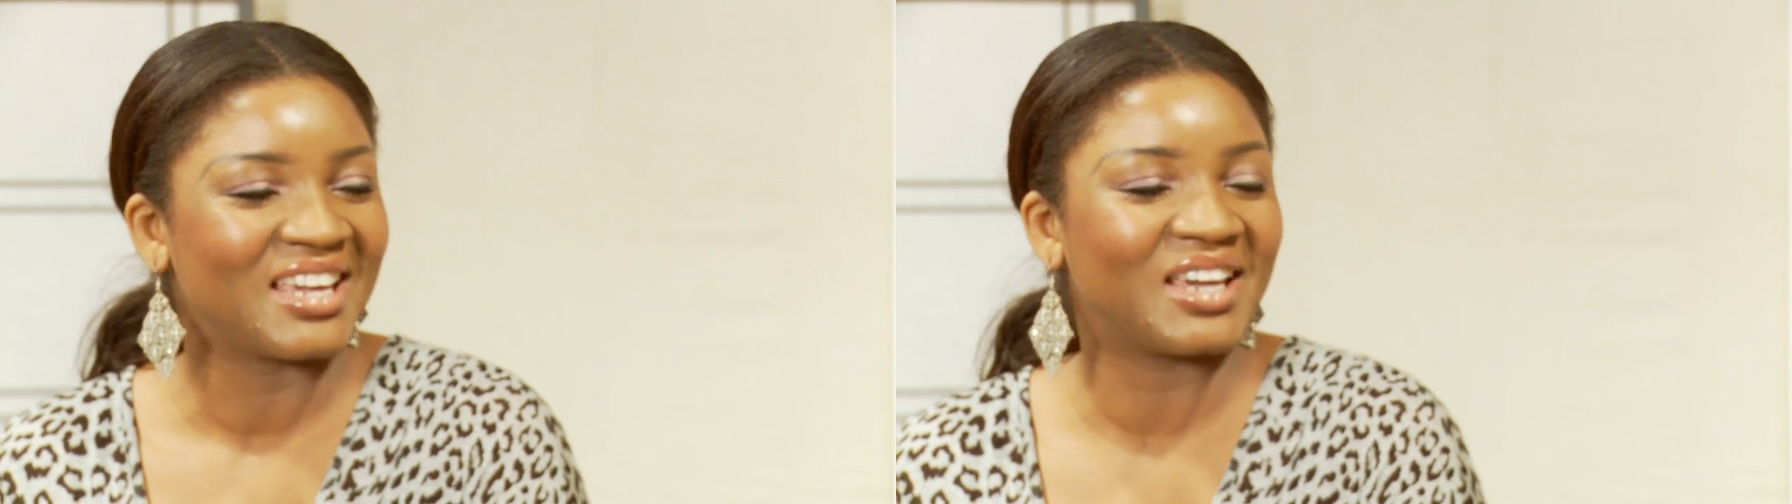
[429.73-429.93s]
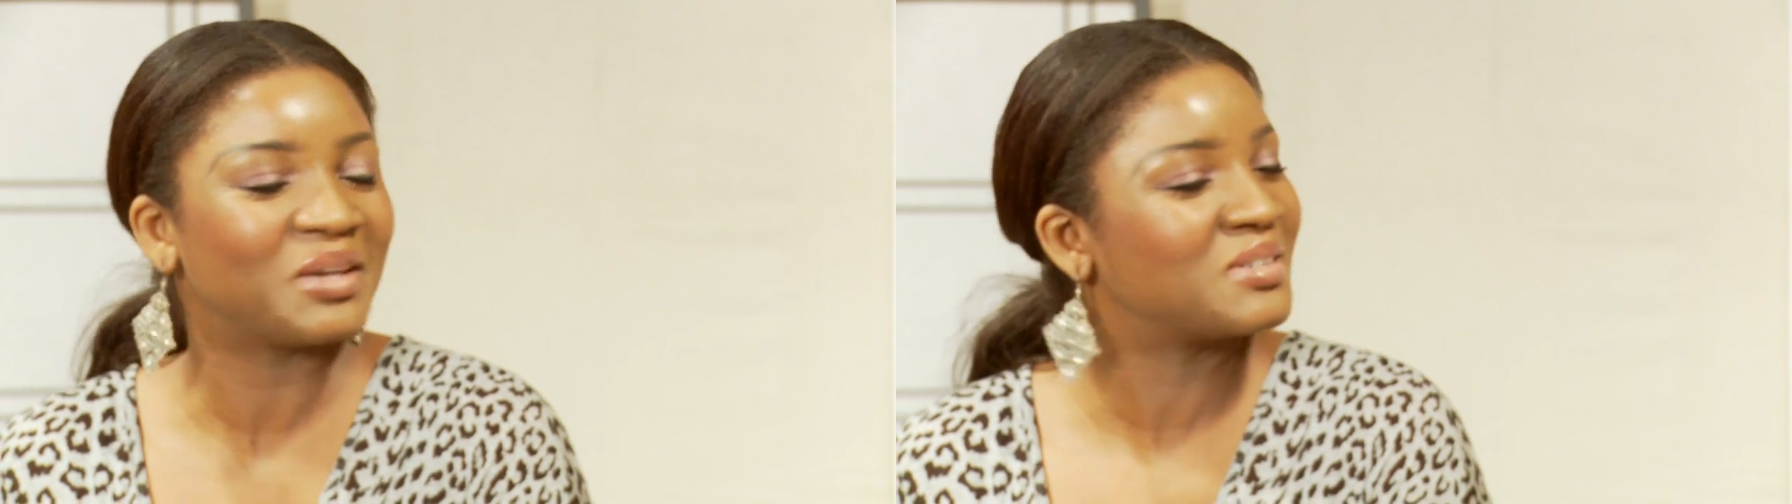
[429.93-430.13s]

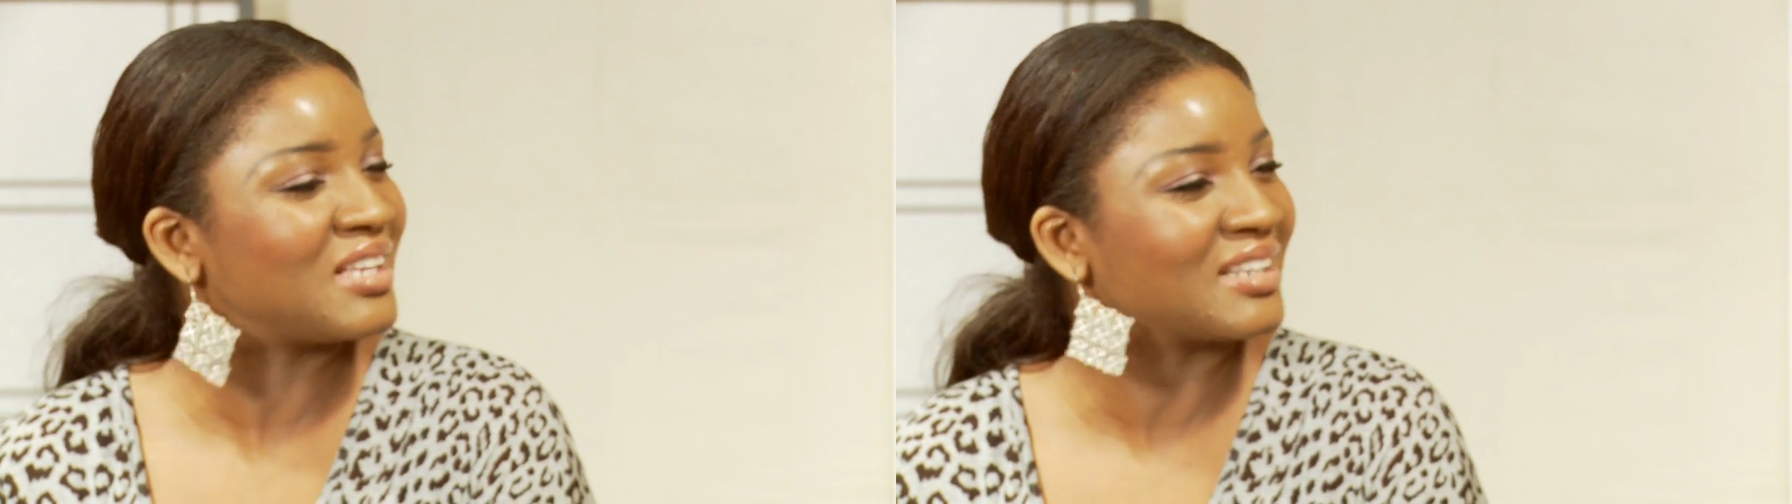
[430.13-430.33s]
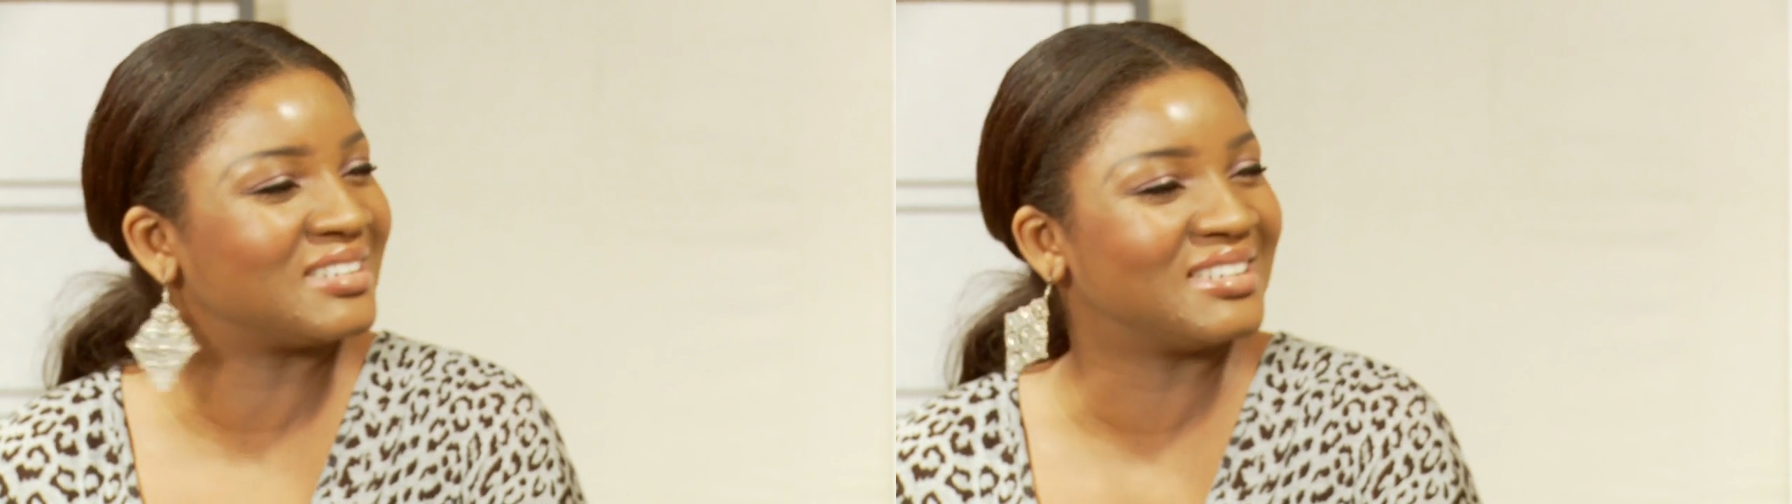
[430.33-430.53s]
Yeah, it was
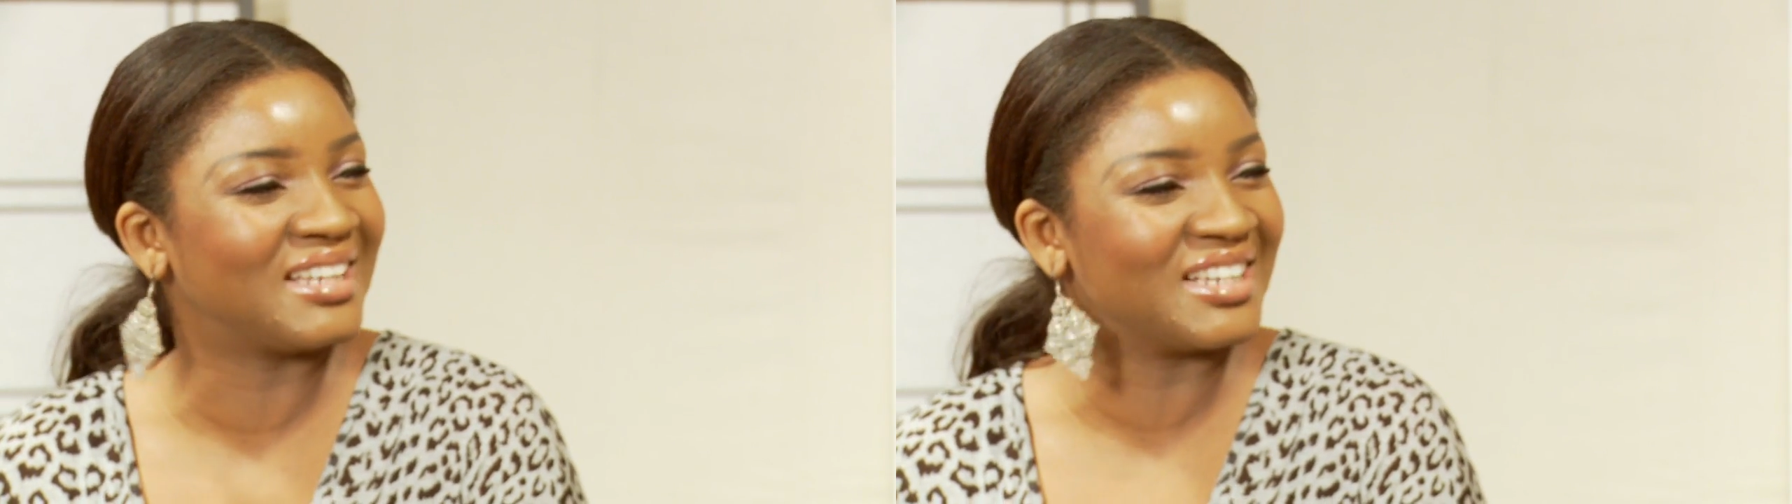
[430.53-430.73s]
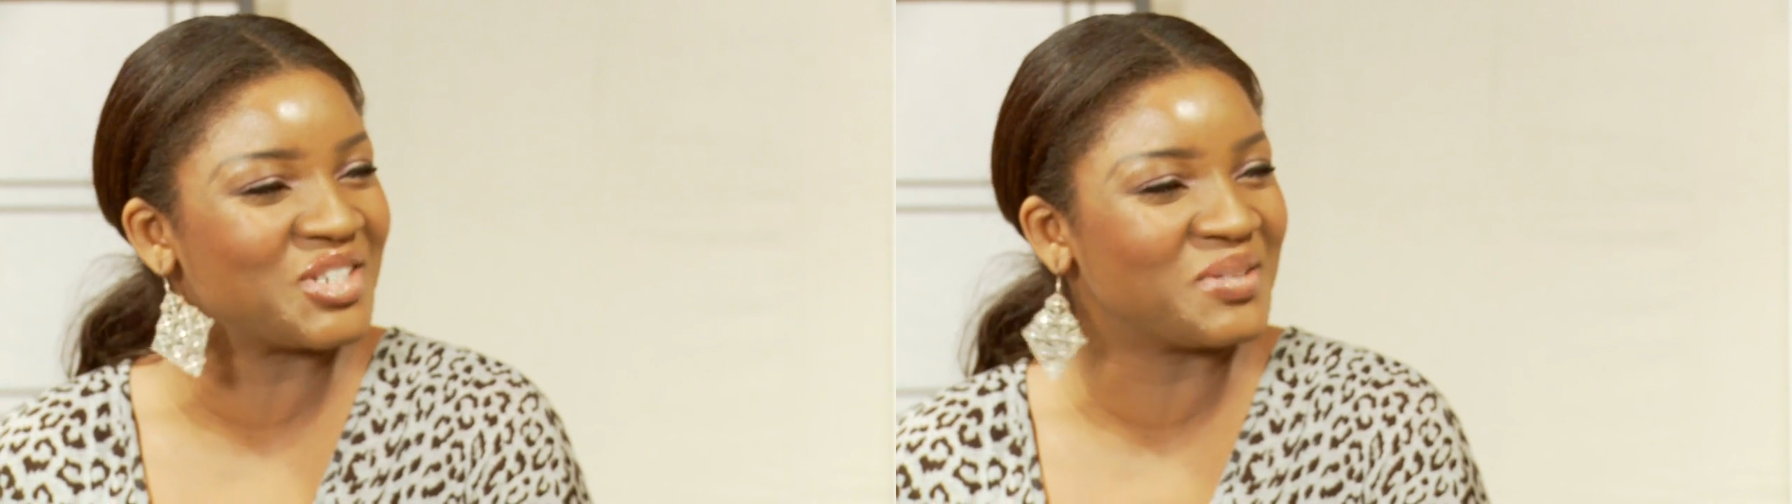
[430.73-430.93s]
actually a
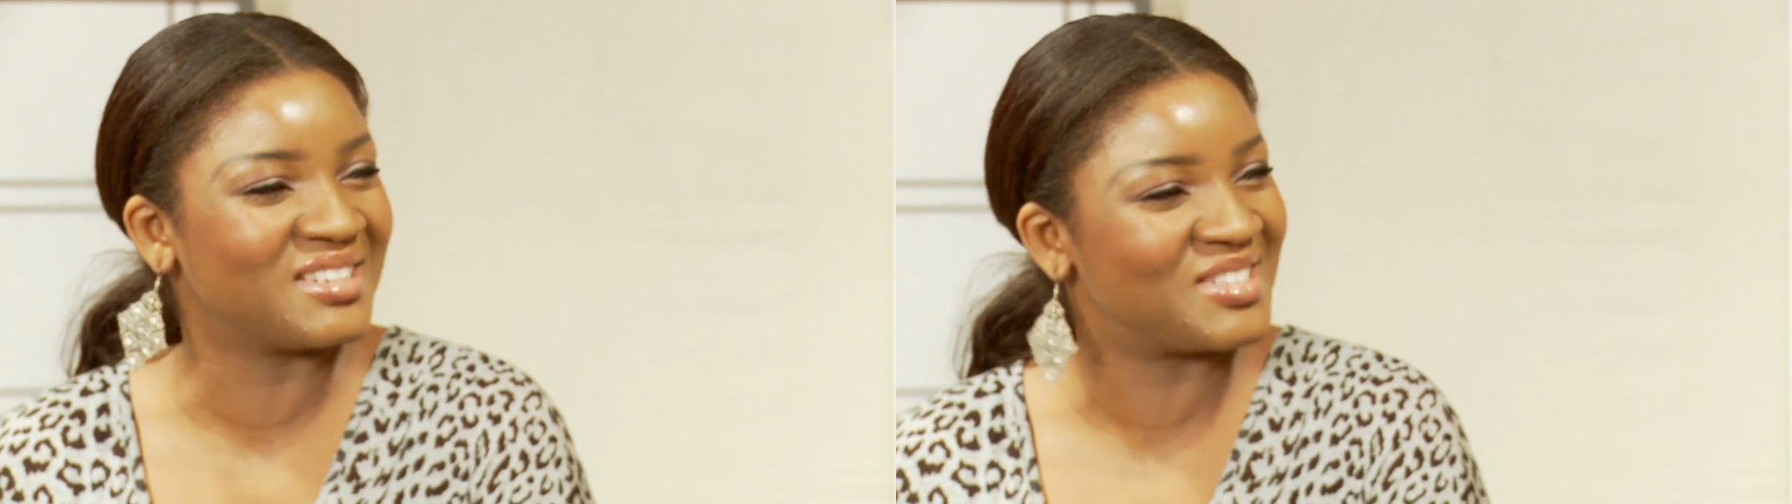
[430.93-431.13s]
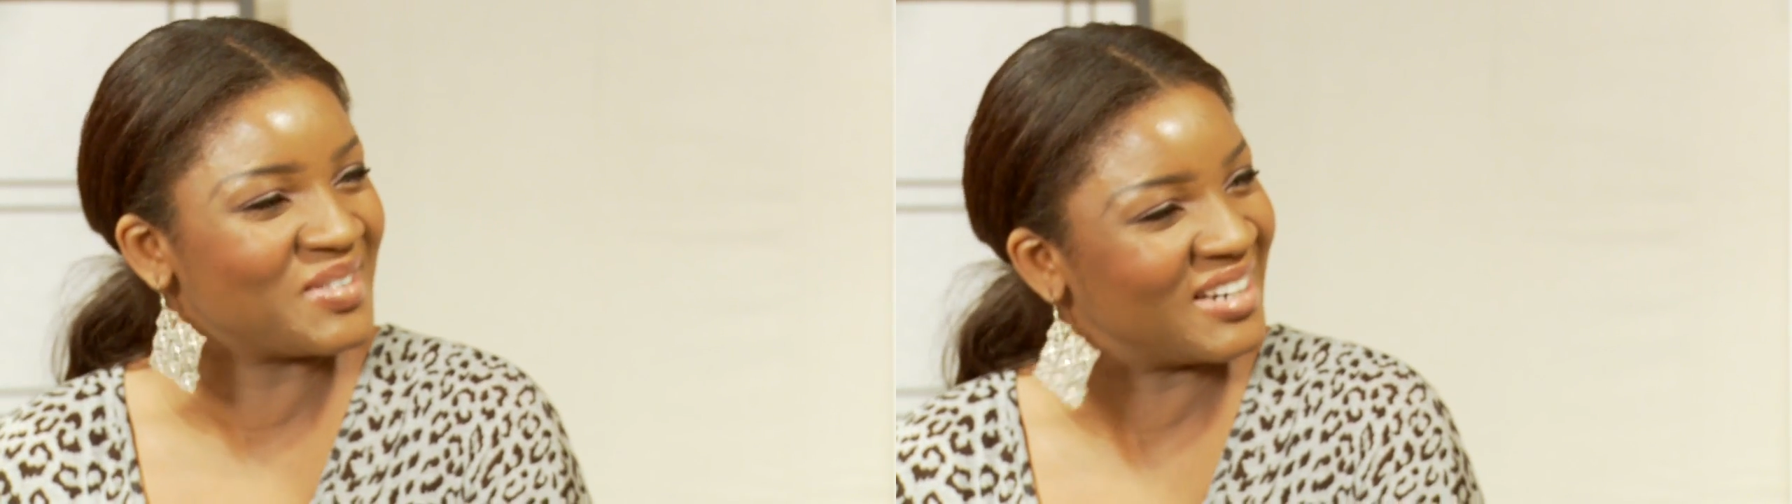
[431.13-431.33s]

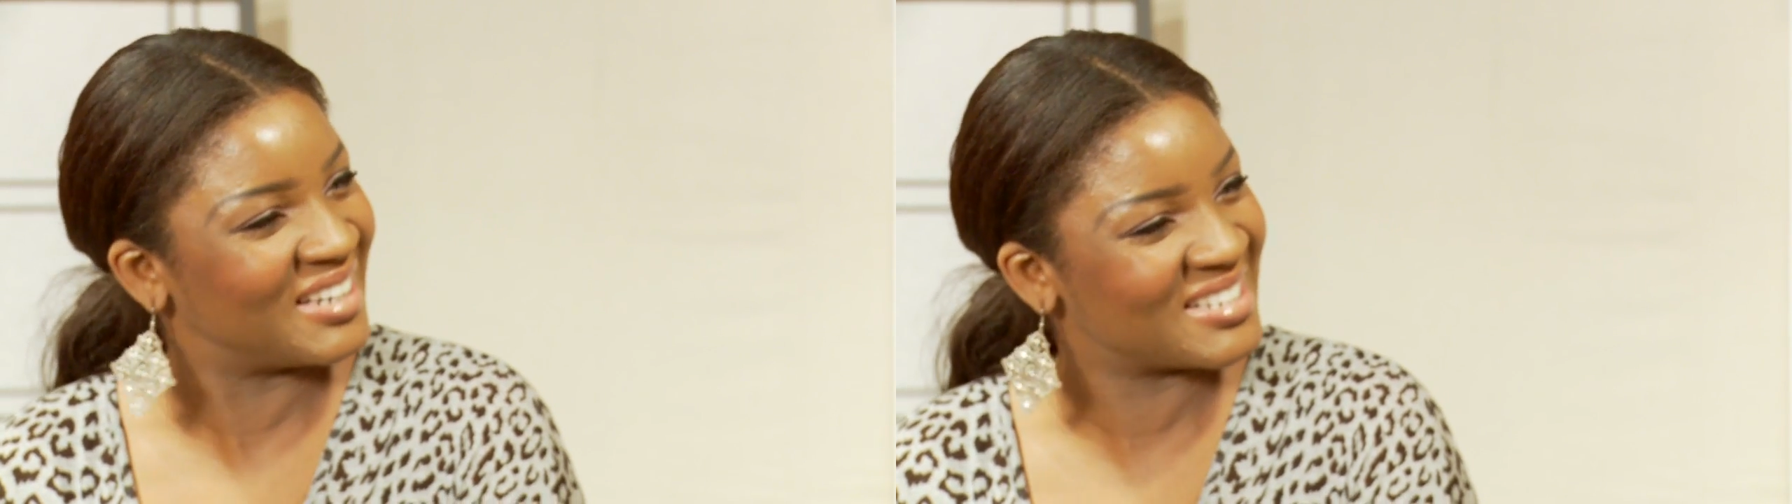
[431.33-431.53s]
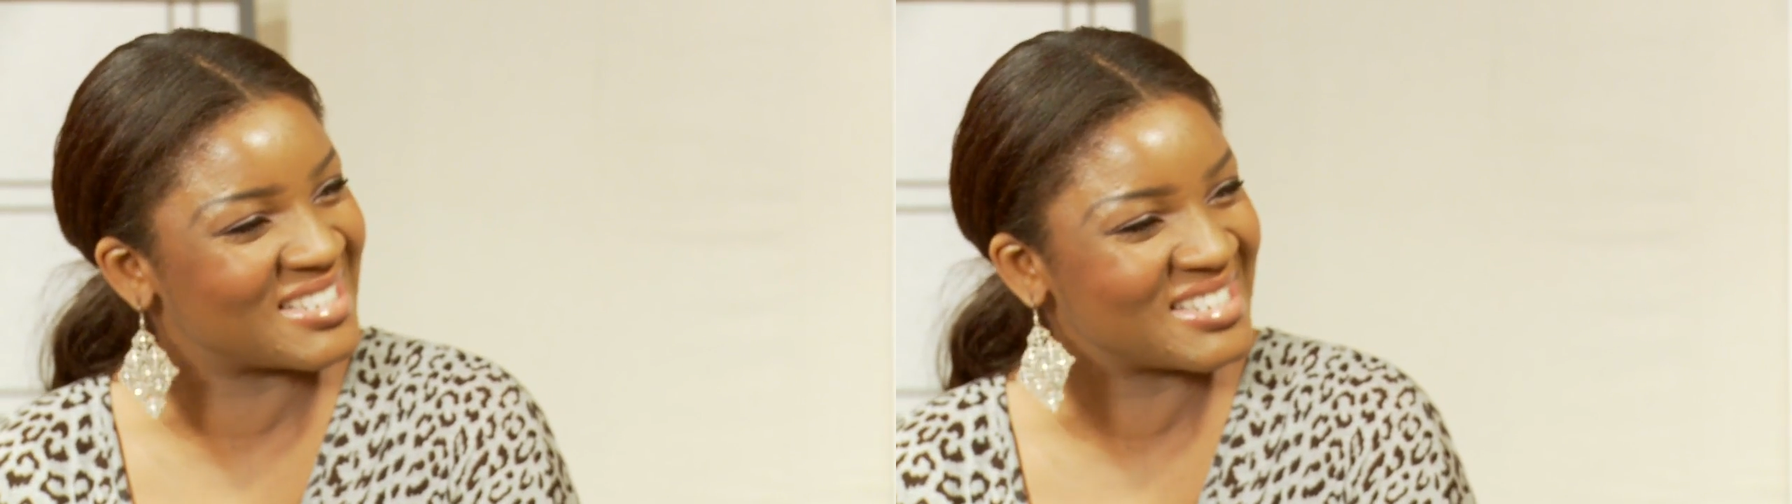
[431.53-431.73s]
Nigerian
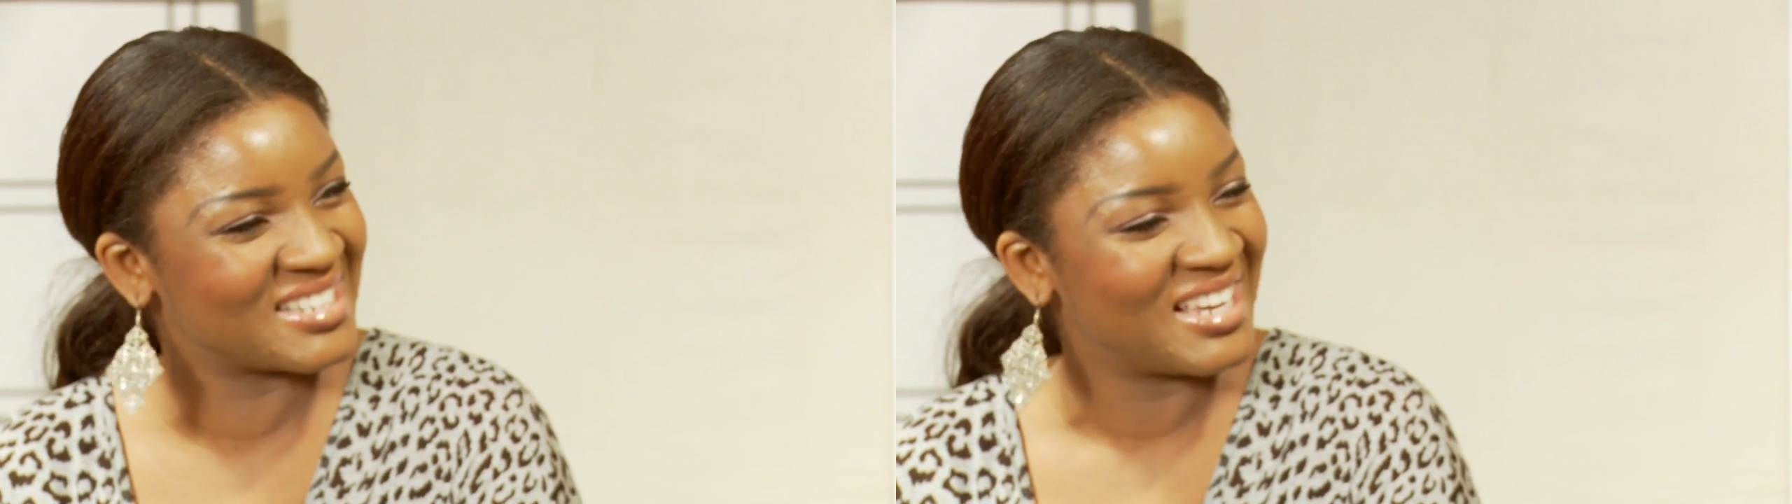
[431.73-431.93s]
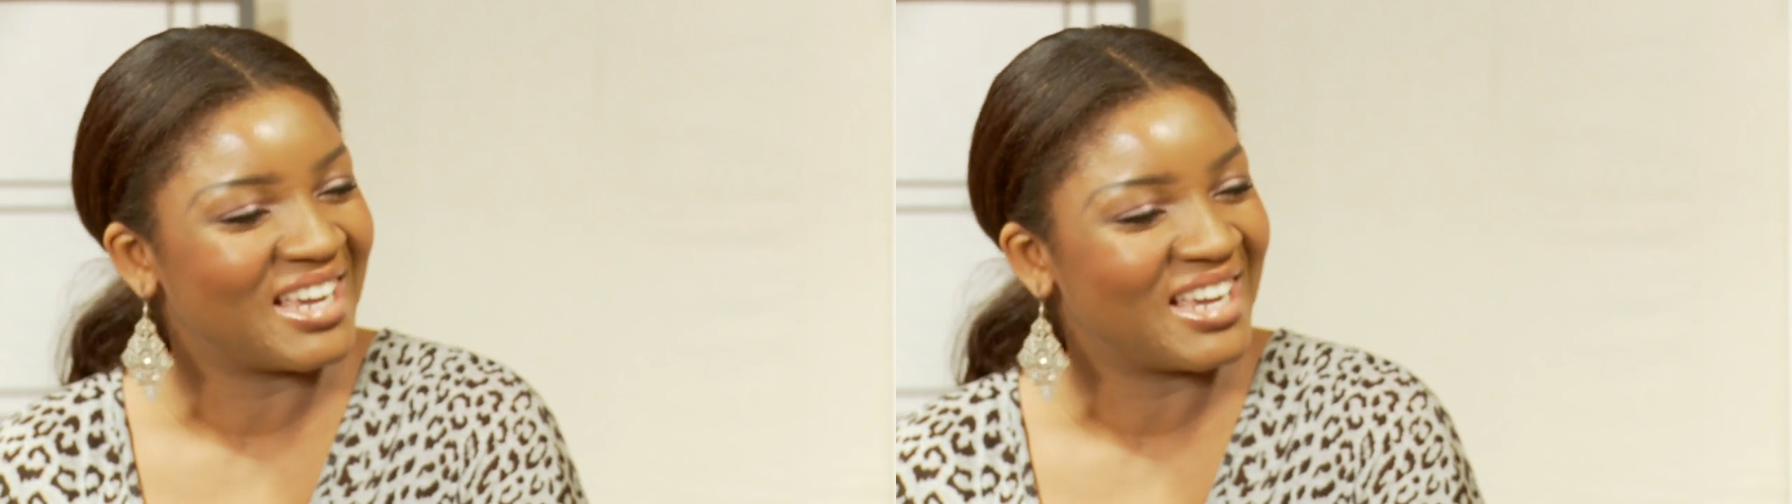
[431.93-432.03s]
dress.